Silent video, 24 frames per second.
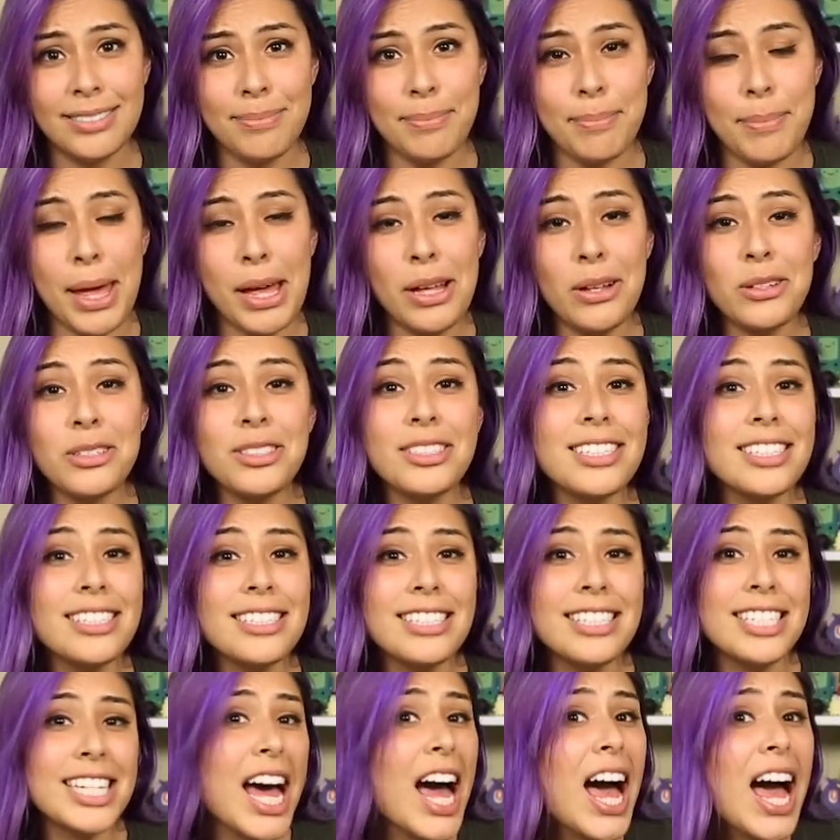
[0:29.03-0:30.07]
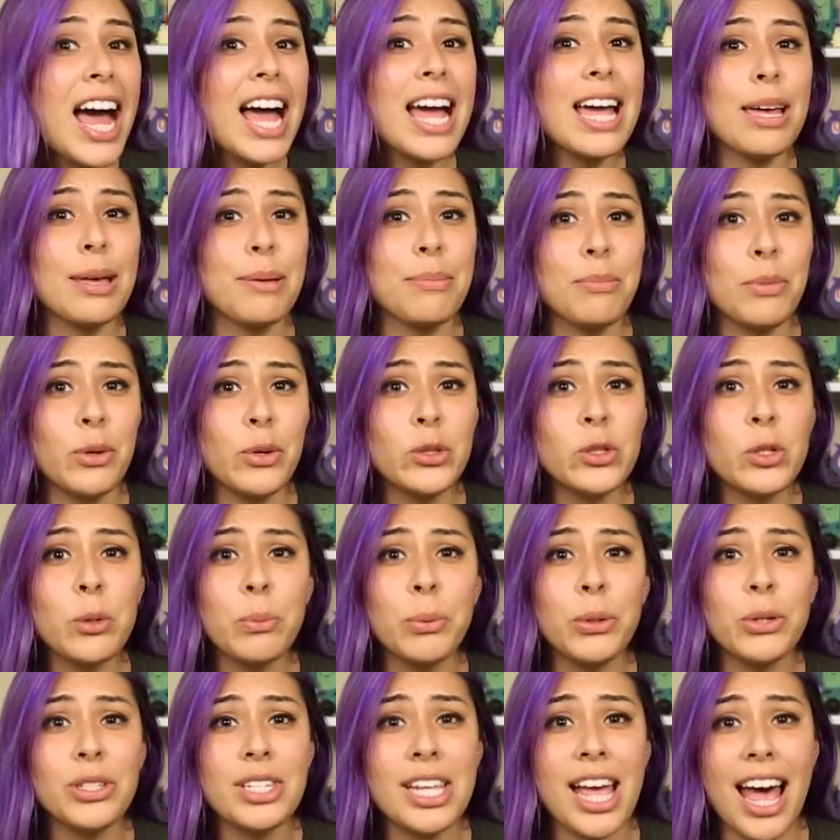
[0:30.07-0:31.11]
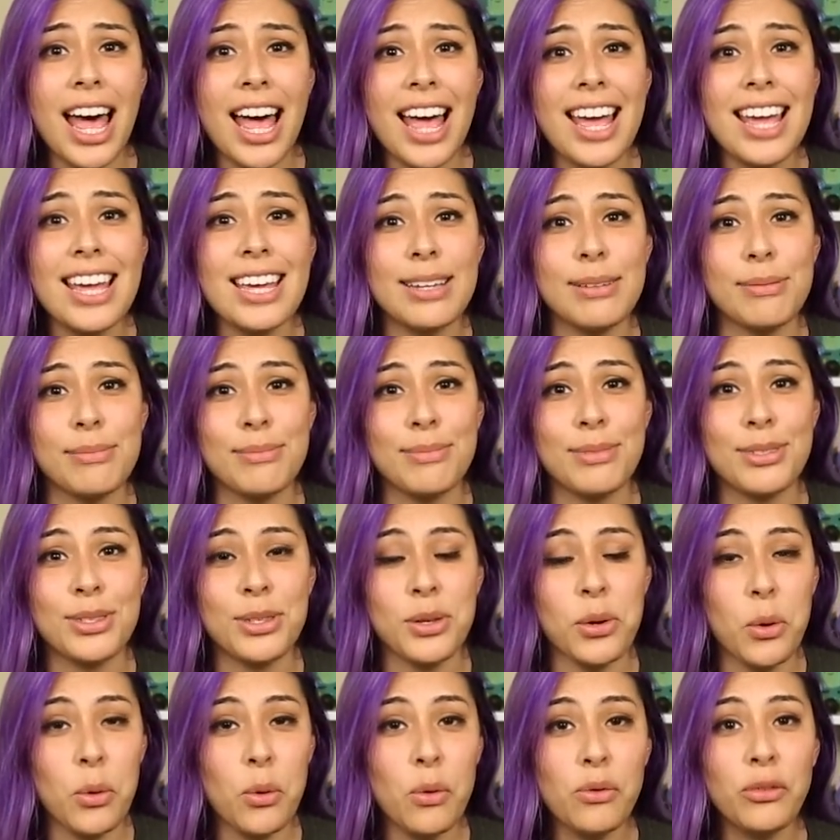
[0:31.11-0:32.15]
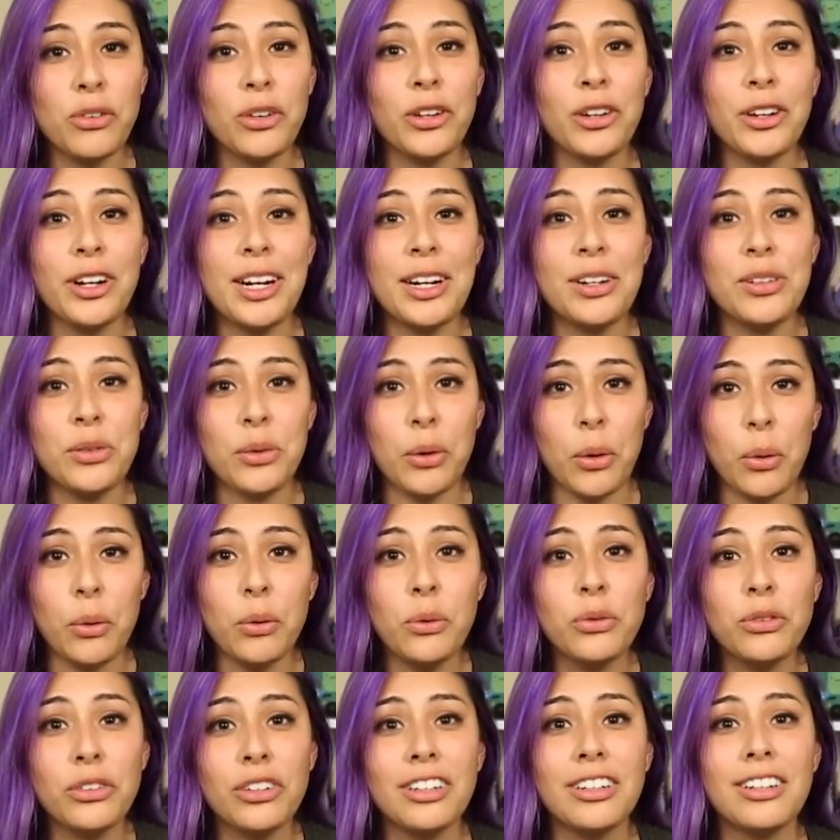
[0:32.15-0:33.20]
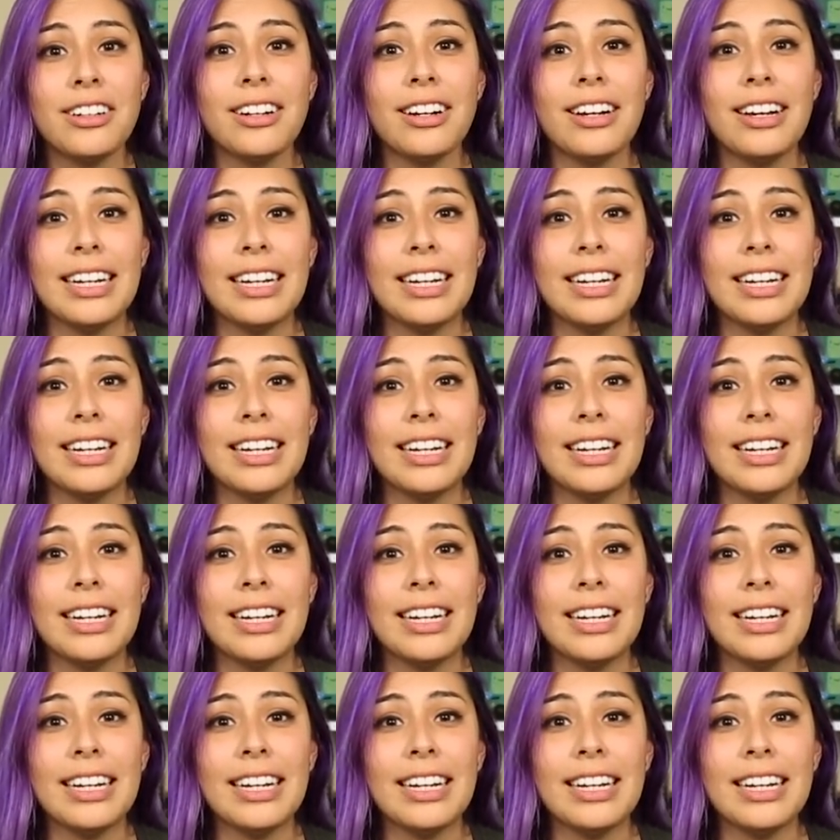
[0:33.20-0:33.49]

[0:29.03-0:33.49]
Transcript: melt and die multiple times over and over